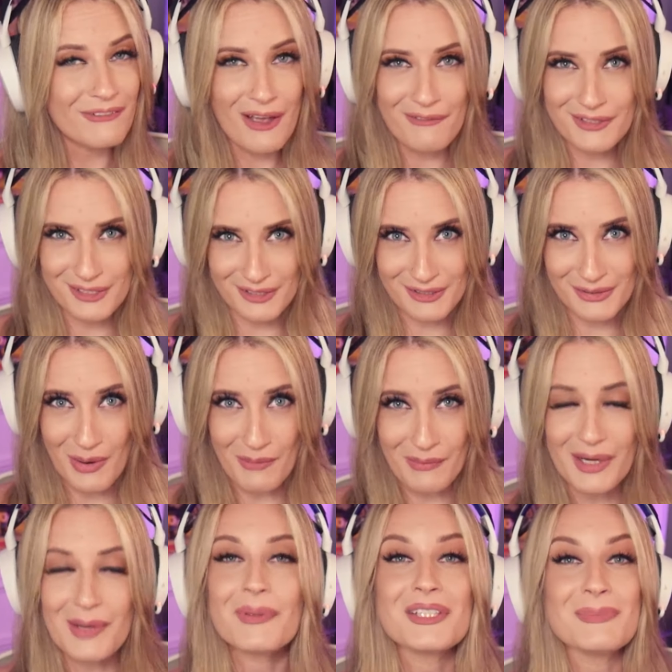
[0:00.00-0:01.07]
If you haven't done so
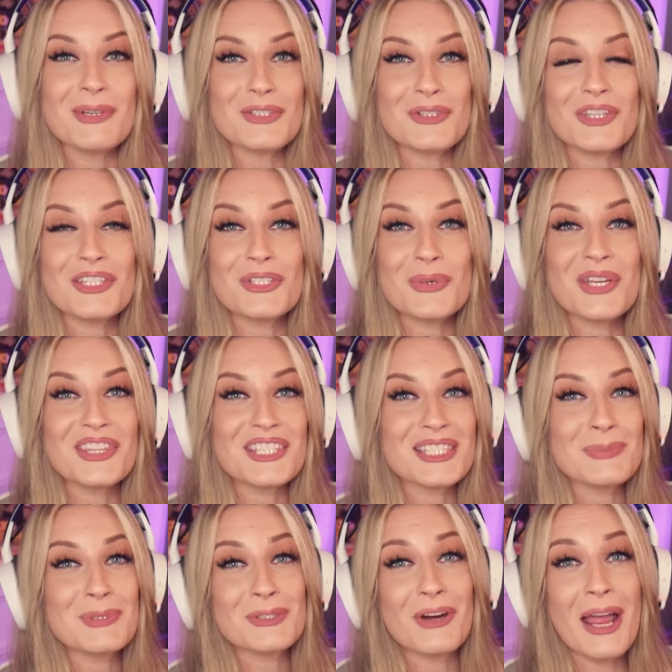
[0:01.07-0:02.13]
already, please make sure that you hit
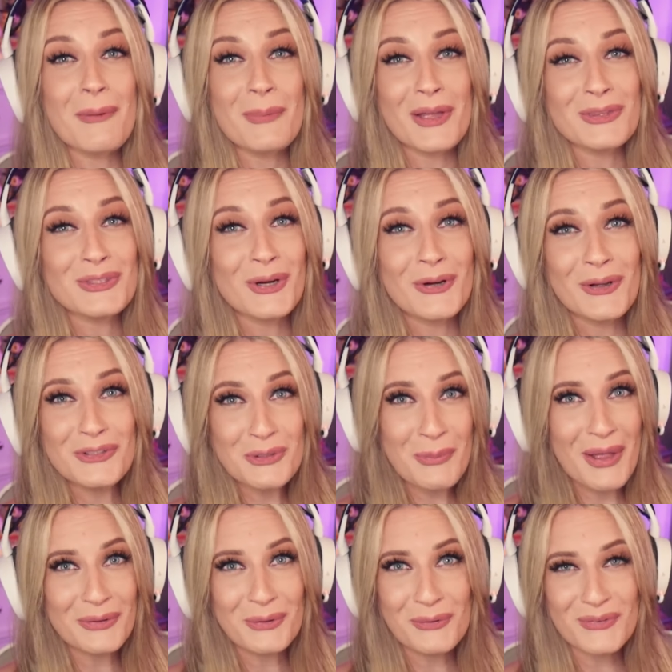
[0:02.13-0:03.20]
the subscribe button, turn on
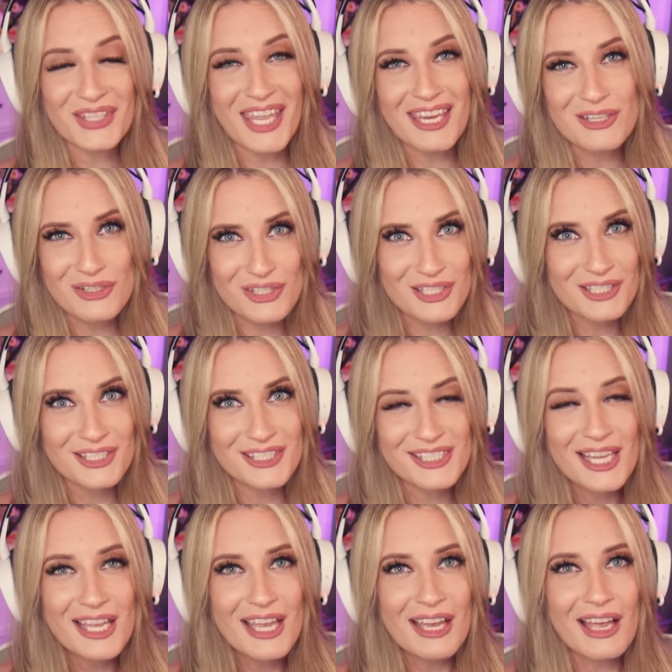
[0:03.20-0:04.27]
your bell
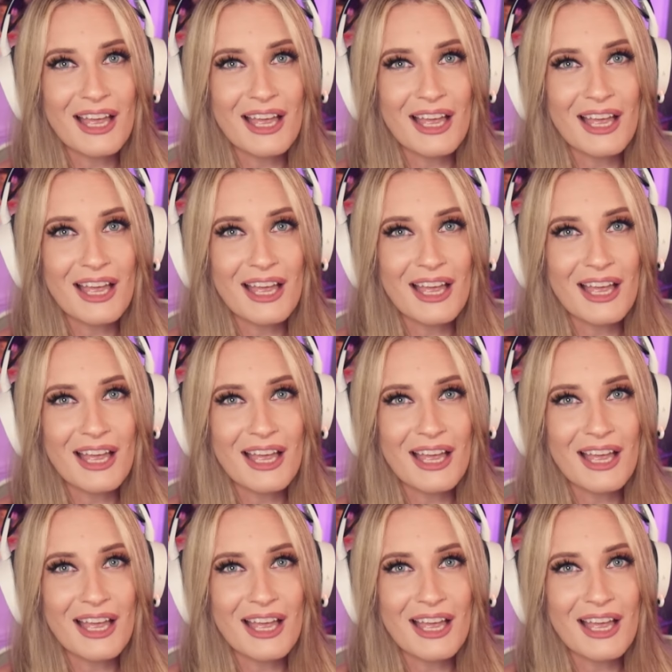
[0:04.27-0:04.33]
notifications,